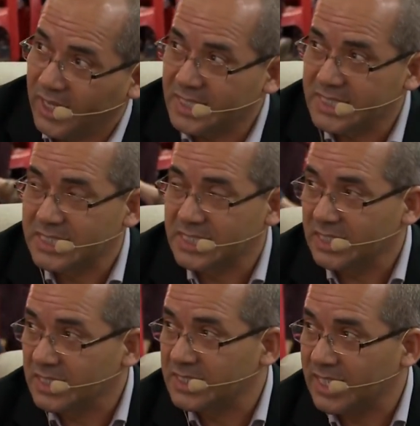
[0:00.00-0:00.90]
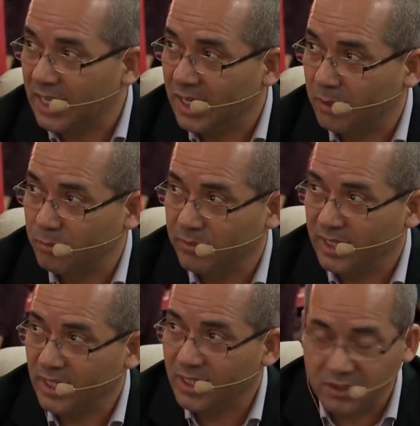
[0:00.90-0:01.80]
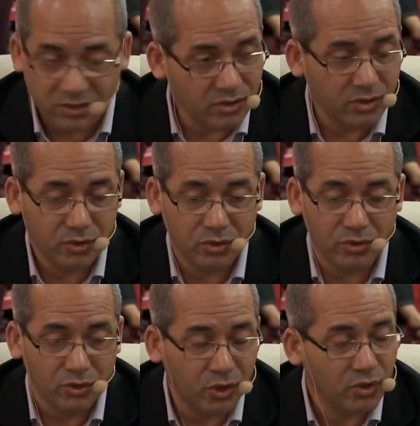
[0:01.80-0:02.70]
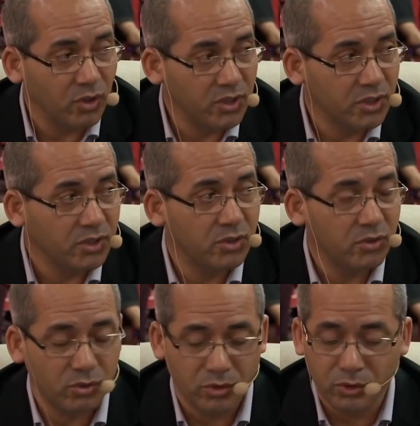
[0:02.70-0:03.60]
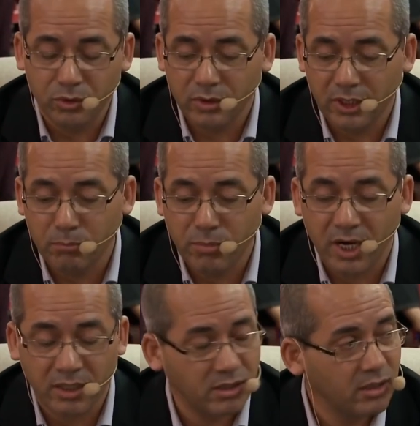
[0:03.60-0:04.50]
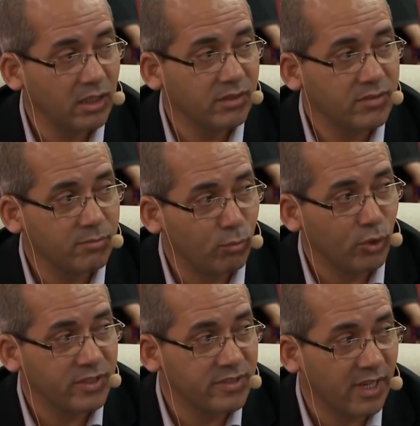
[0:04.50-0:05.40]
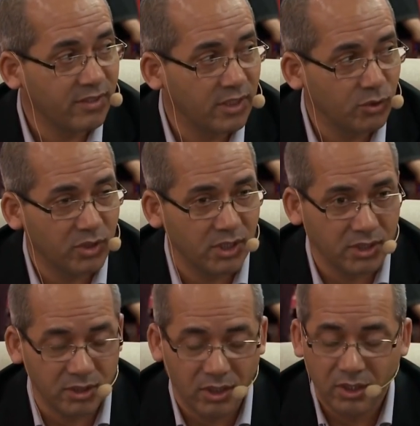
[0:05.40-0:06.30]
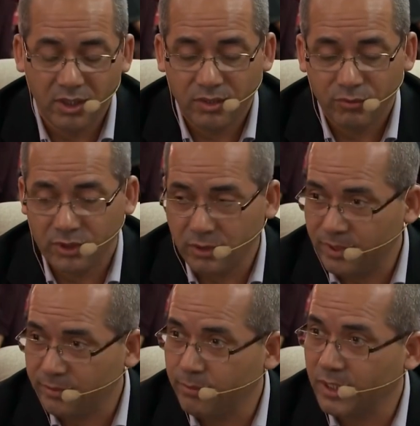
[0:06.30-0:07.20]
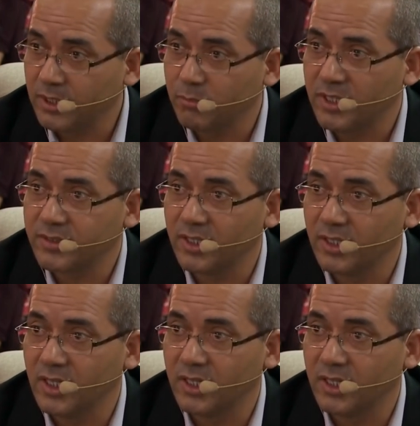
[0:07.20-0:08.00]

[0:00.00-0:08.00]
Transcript: its aim is not only to impart modern science education for the Tibetan monks and